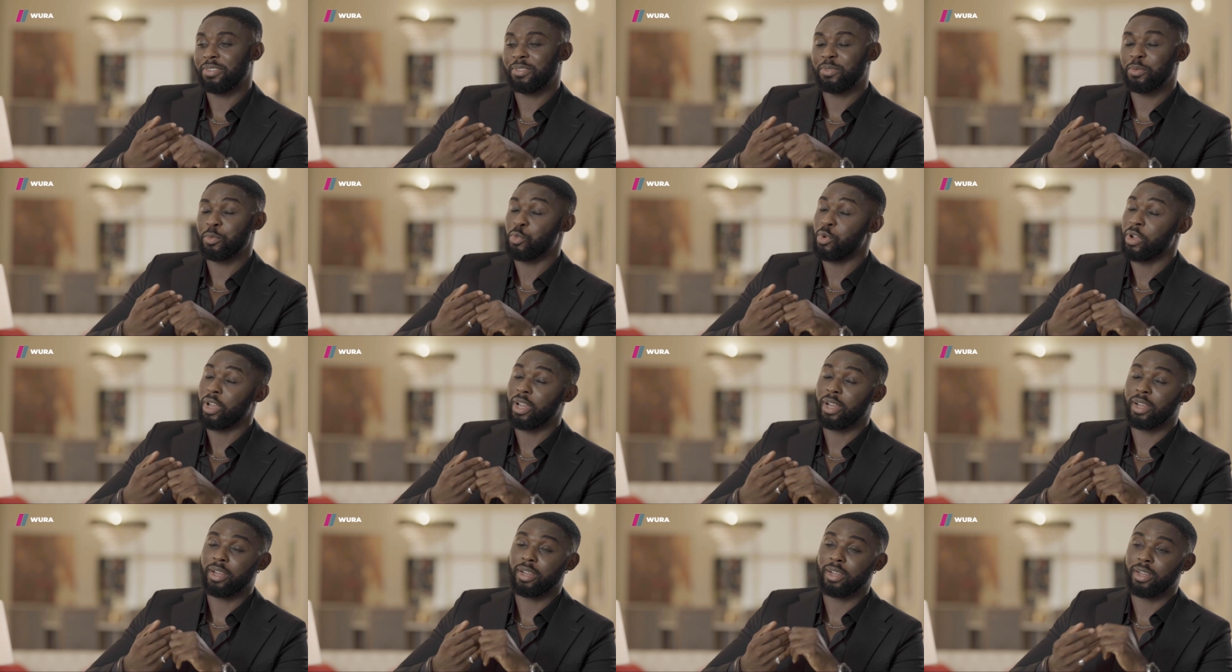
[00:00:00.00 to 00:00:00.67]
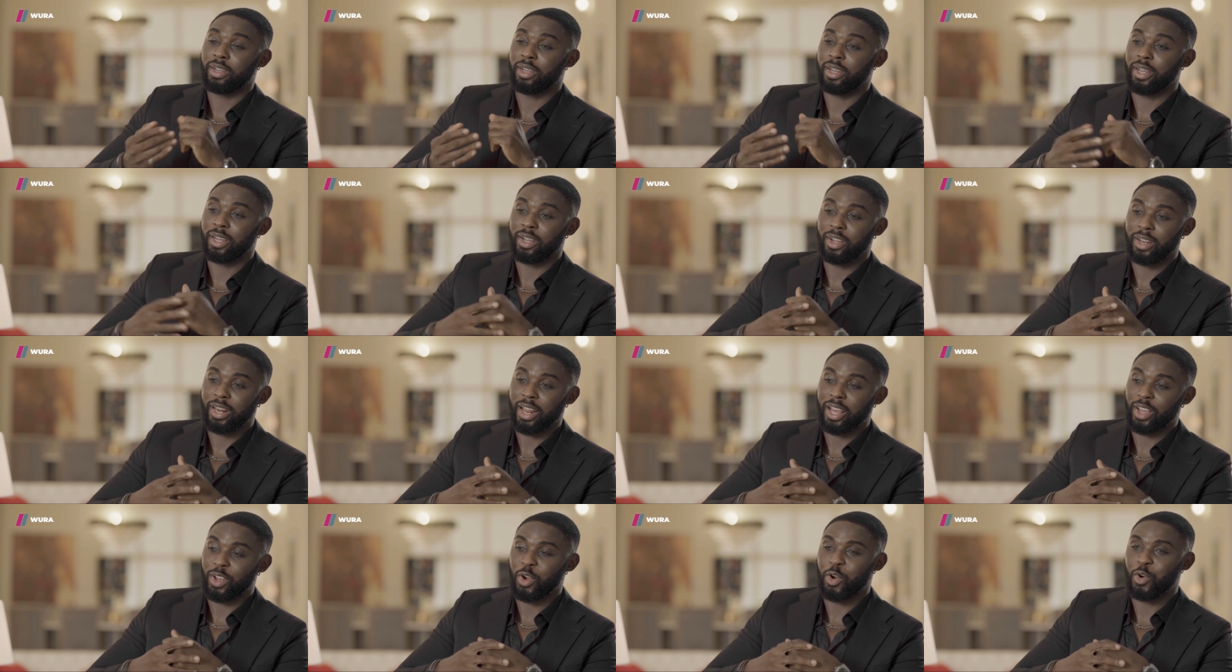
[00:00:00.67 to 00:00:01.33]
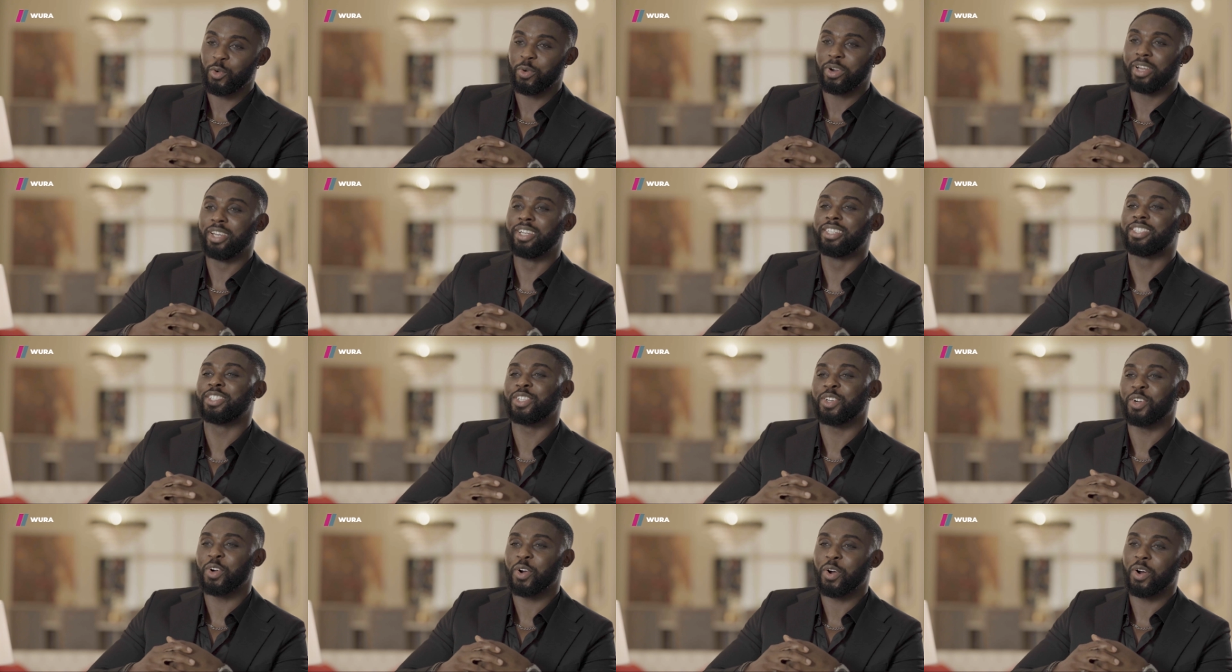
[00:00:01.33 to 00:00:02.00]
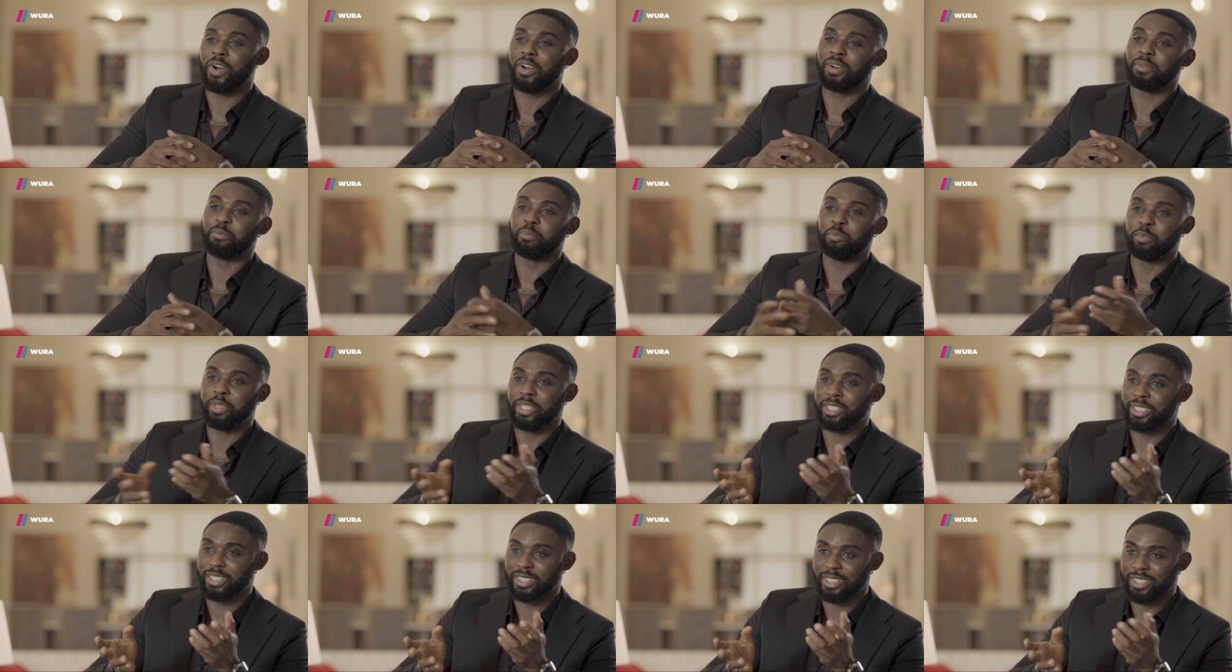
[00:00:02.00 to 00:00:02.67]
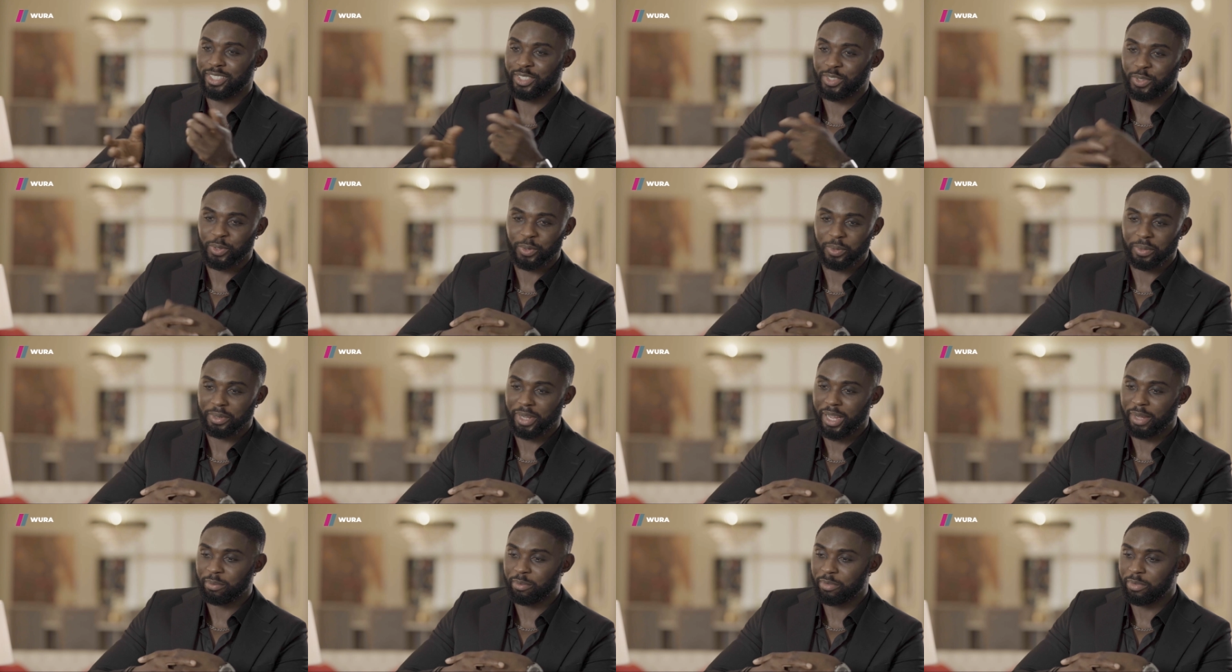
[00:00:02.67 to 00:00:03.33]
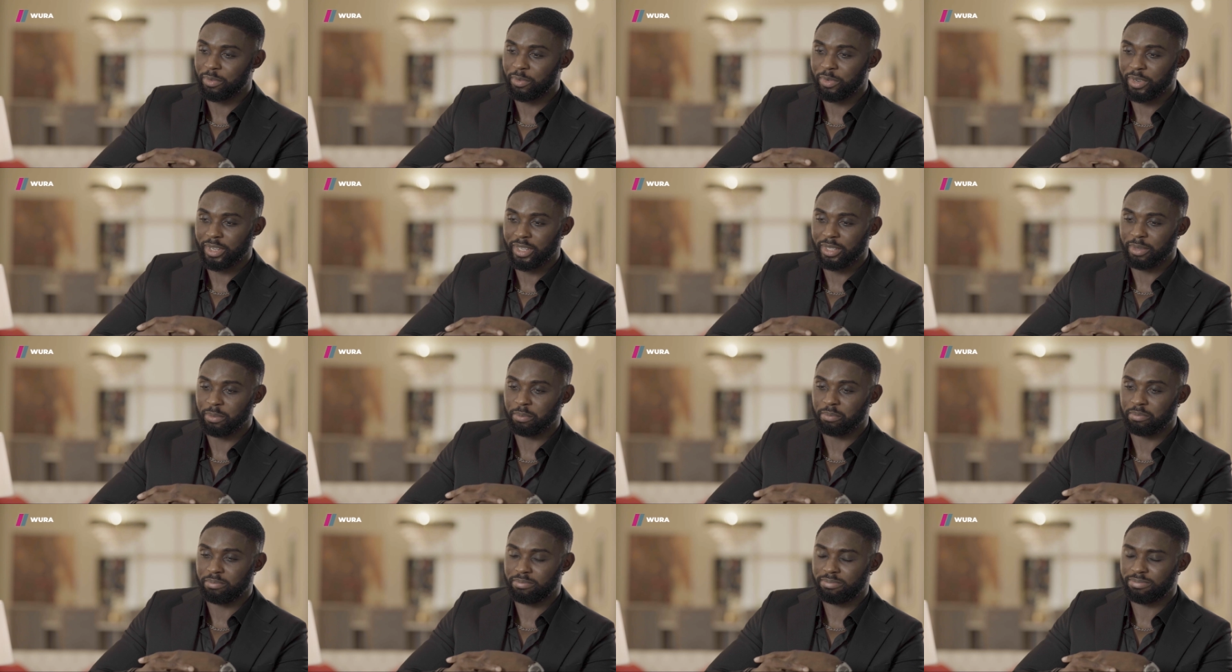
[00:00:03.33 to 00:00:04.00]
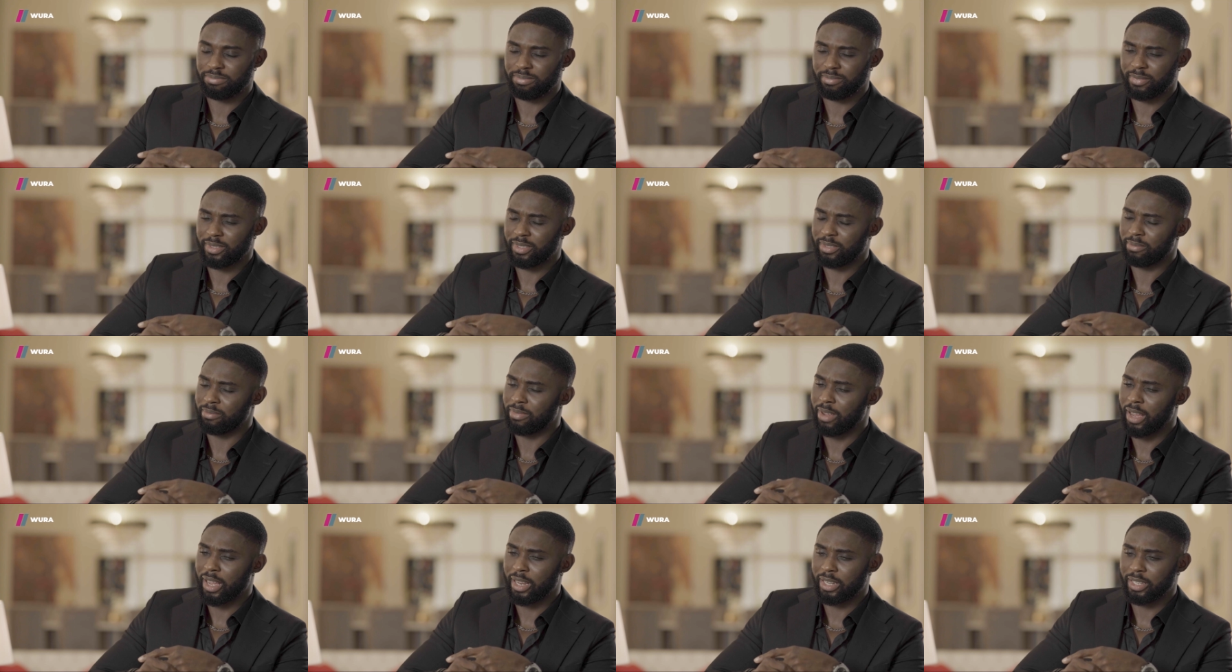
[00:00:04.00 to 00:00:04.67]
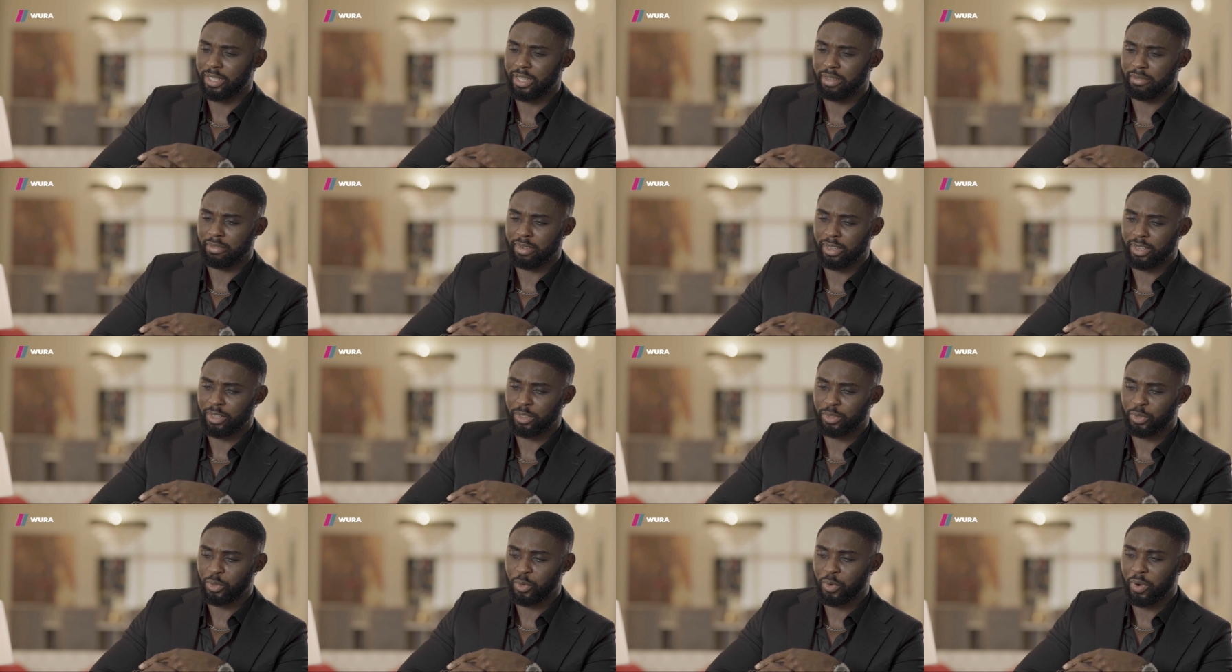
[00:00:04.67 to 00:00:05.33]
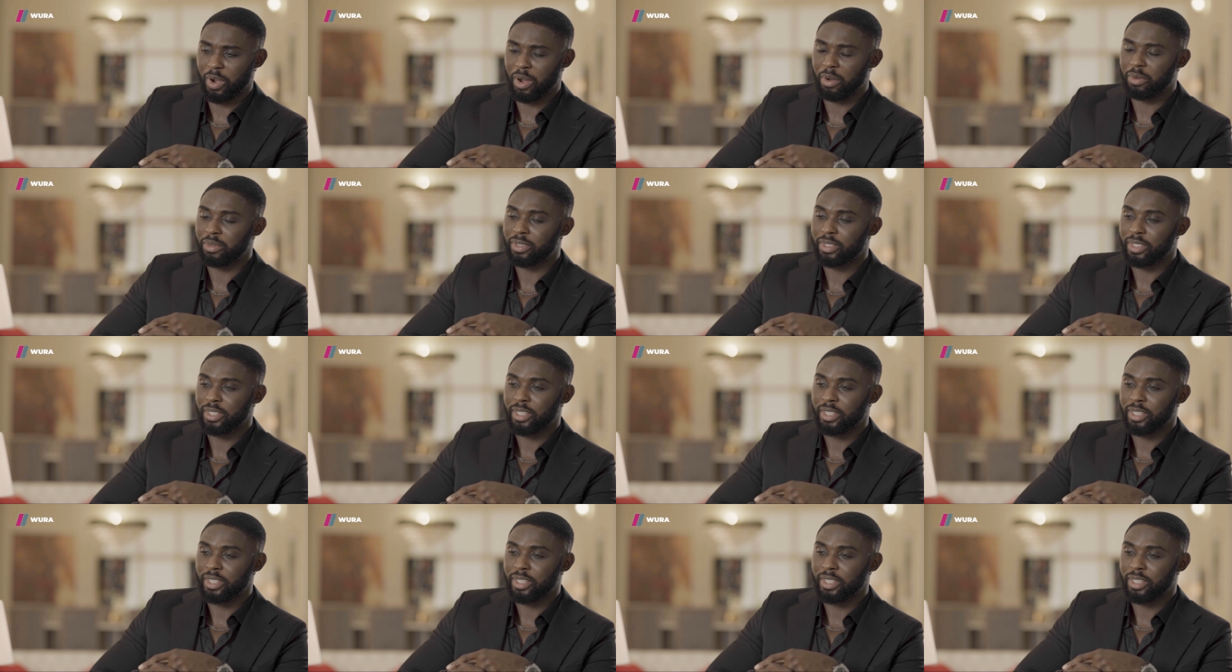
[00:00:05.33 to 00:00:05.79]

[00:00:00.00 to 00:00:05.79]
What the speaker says: We're like always busy, so I really hardly ever got to go out.